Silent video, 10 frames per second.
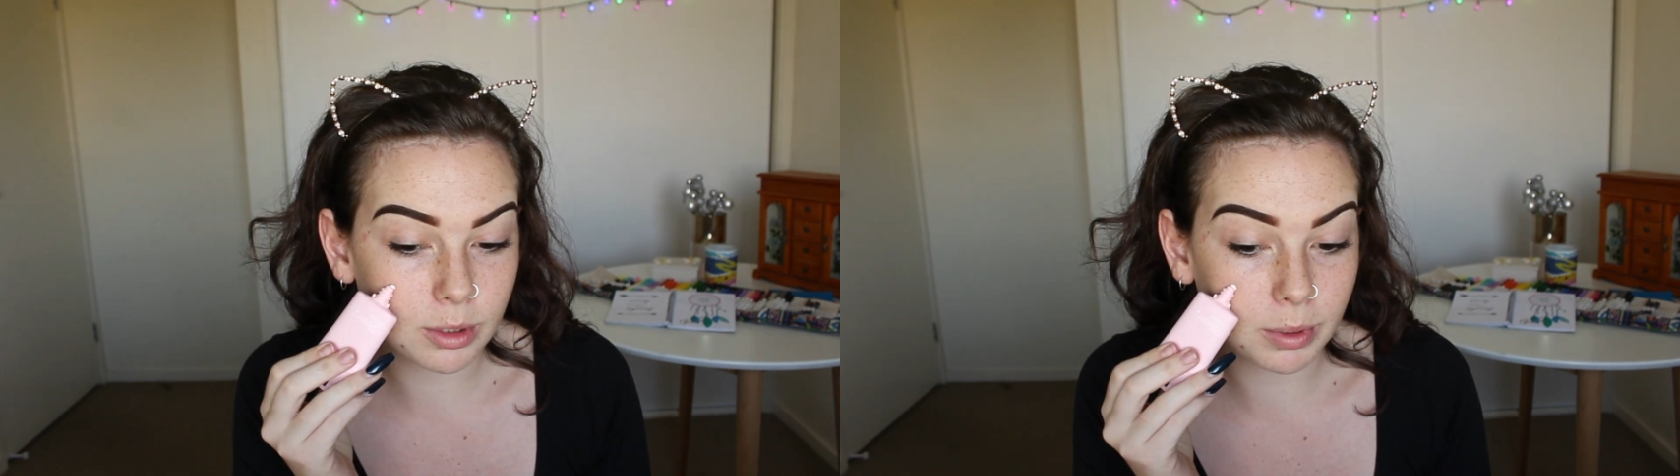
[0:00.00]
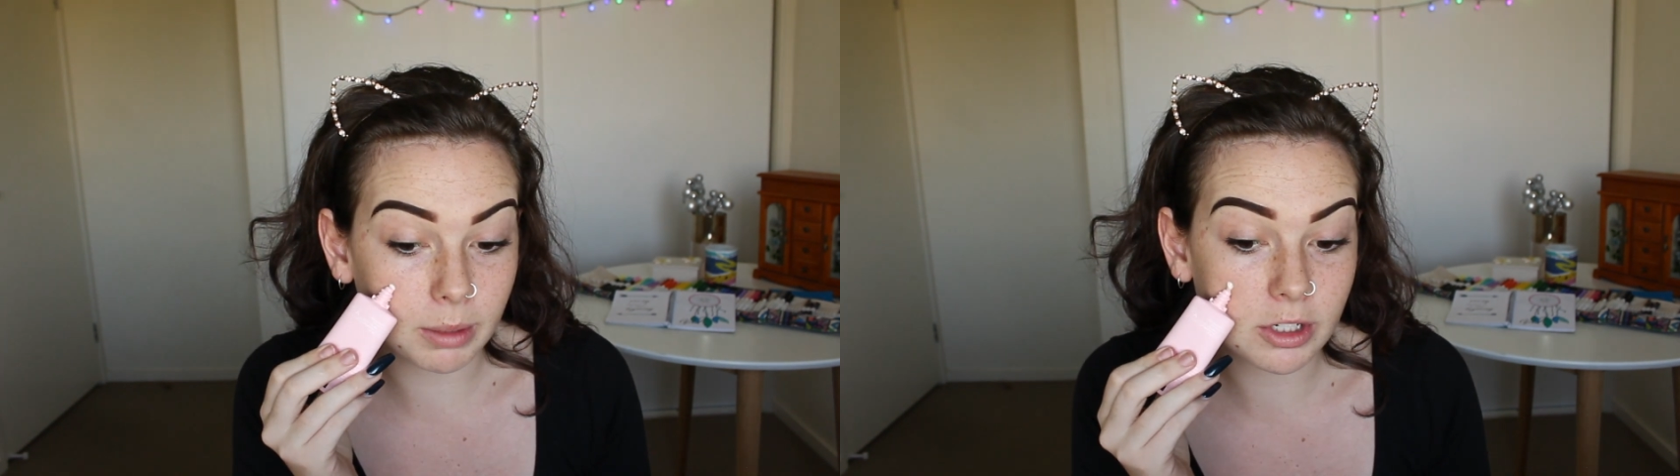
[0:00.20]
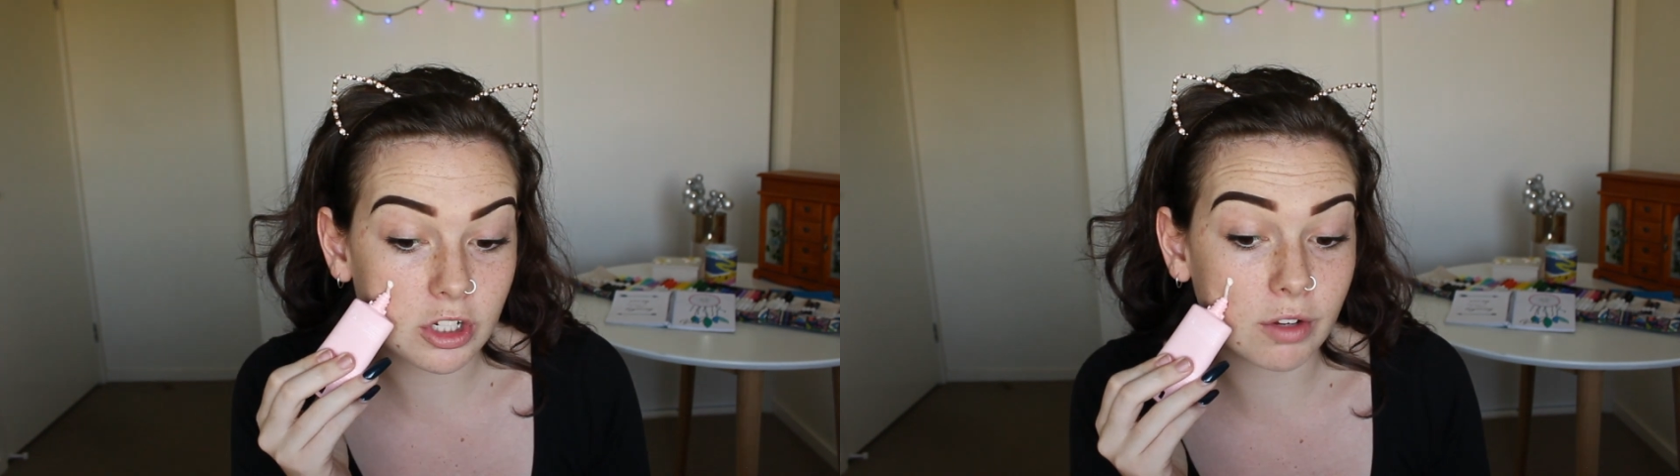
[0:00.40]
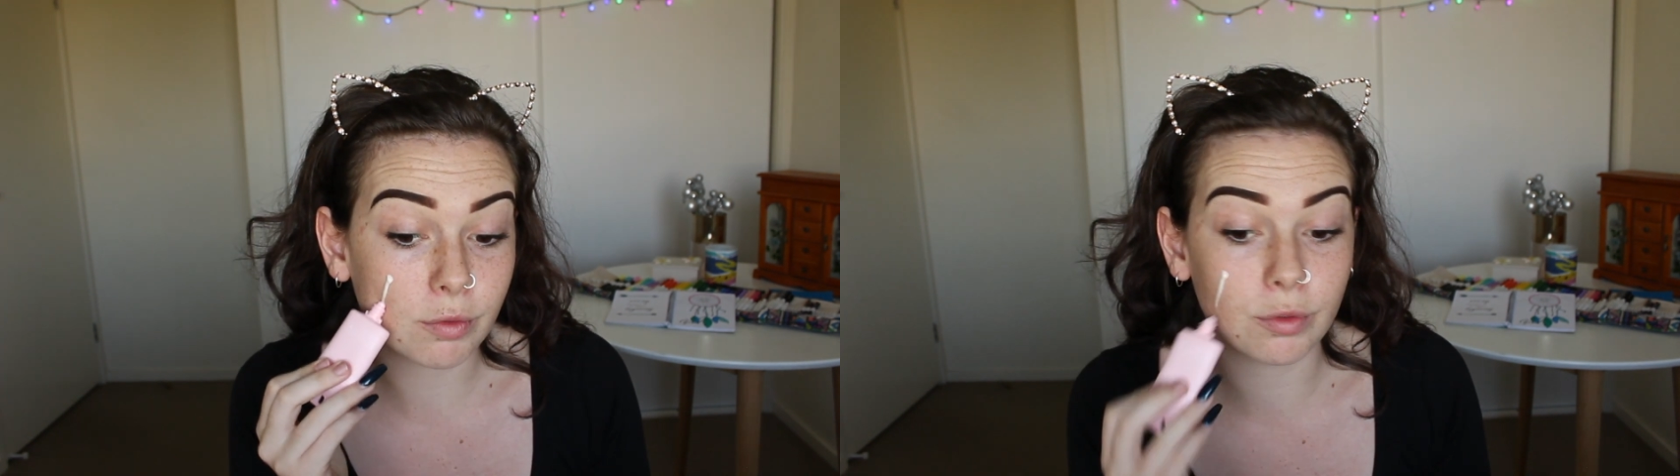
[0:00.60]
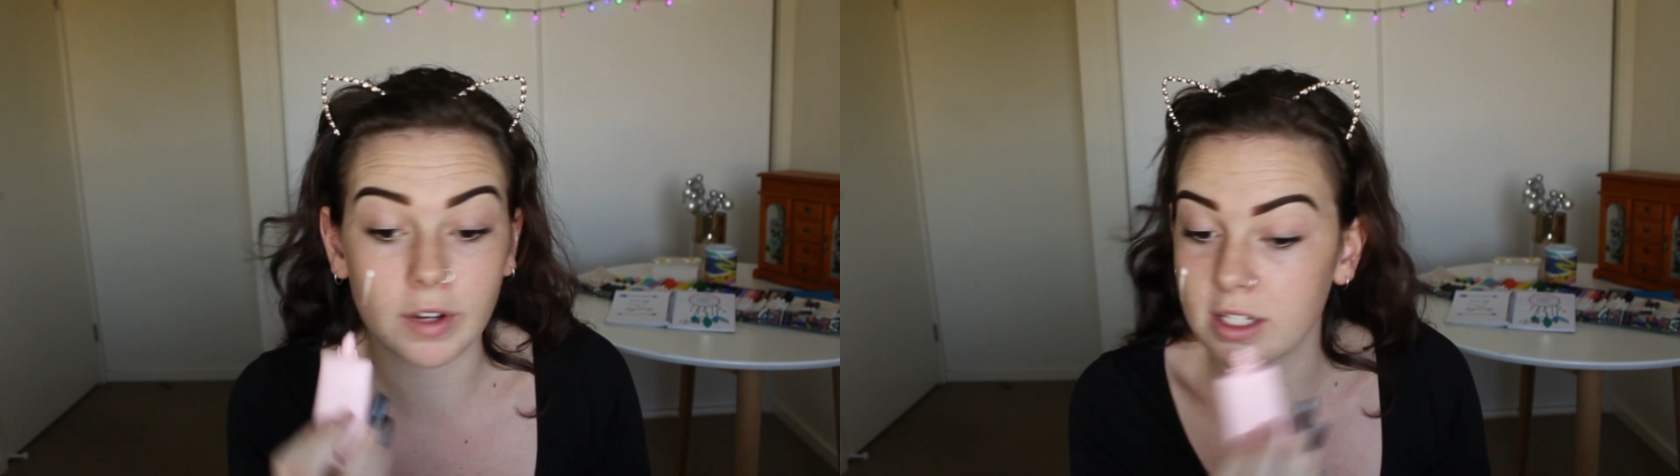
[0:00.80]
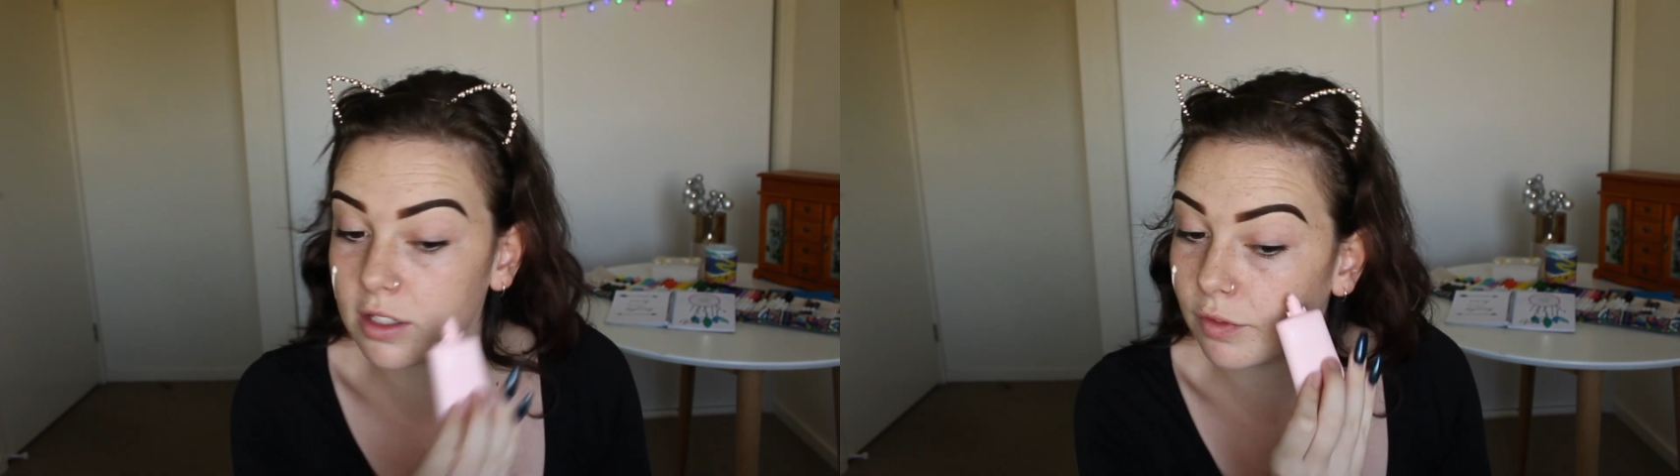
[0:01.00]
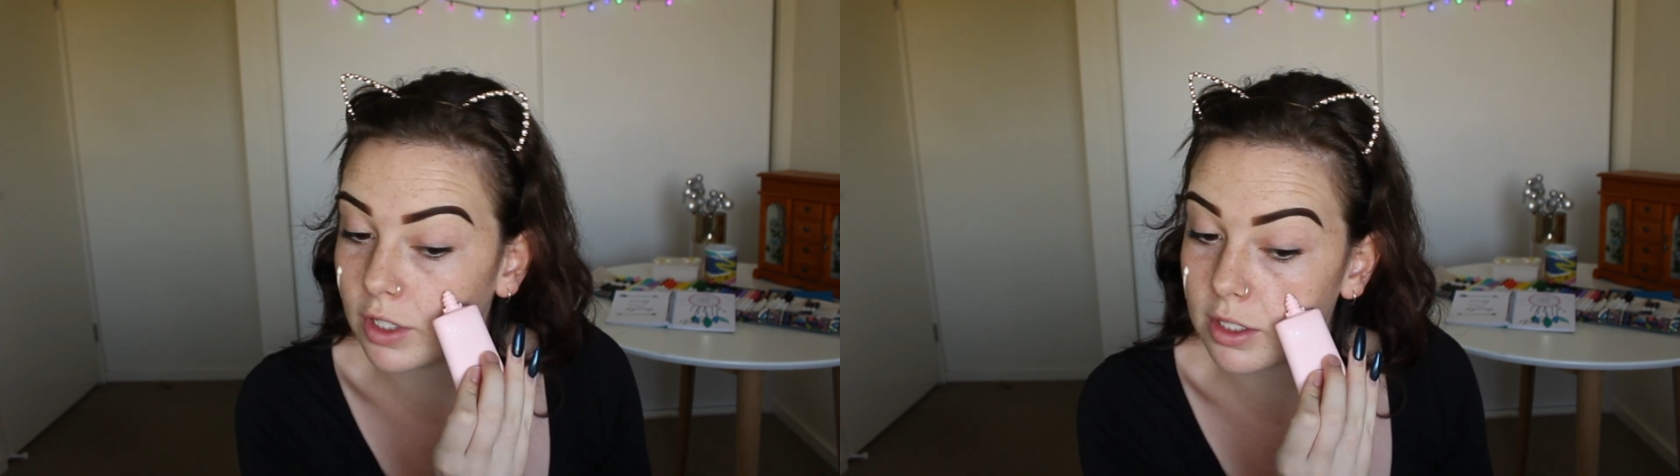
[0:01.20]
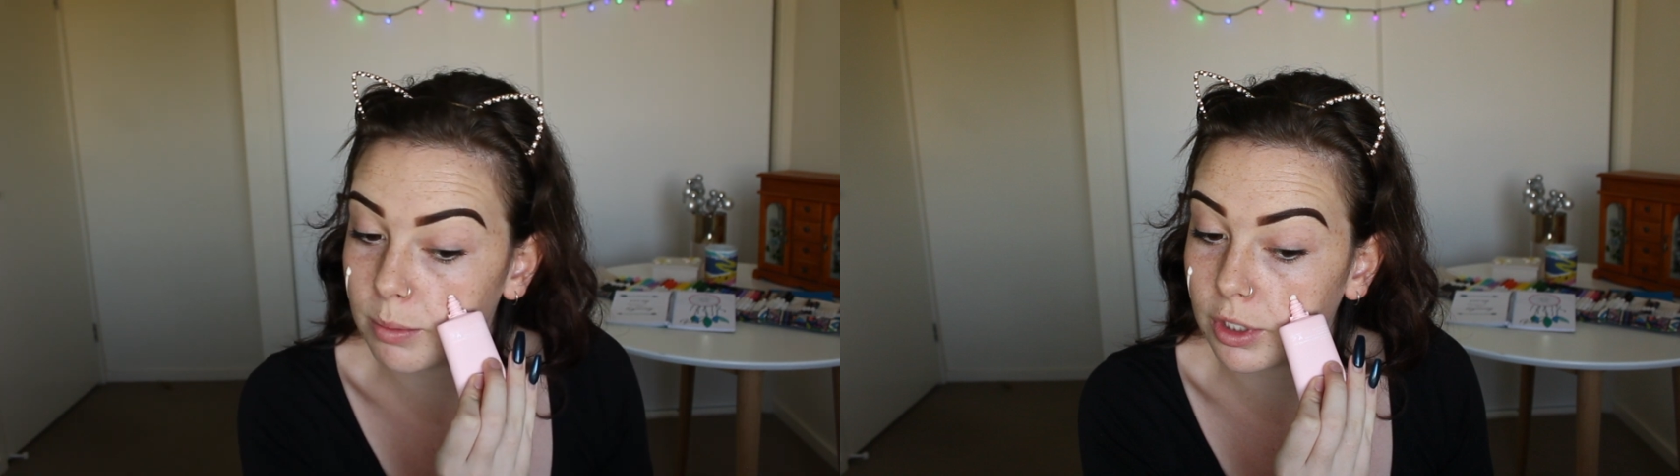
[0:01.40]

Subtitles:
It was pretty much like a full face to first